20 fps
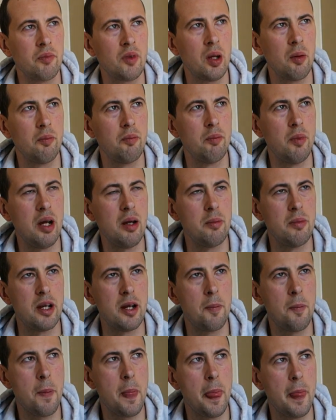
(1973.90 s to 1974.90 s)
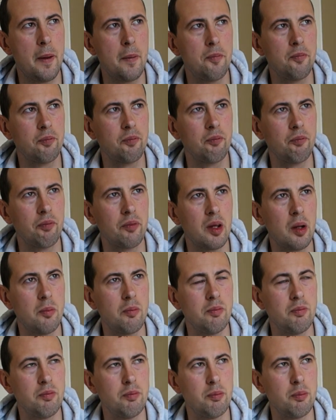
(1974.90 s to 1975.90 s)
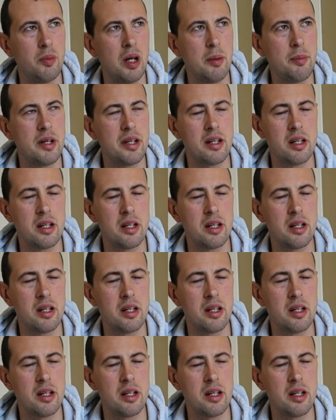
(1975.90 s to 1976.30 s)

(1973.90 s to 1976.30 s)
maybe it